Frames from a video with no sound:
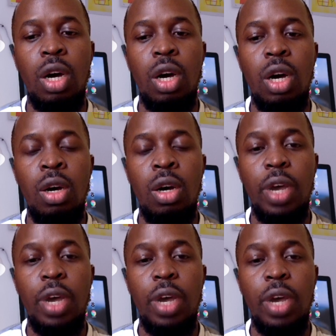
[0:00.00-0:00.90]
we can
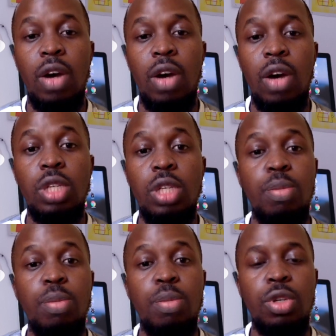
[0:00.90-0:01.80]
almost say the
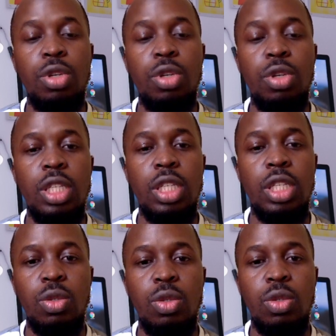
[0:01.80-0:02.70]
product is as good
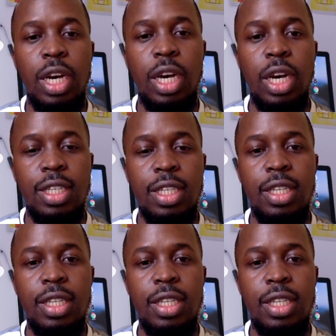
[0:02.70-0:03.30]
as ready,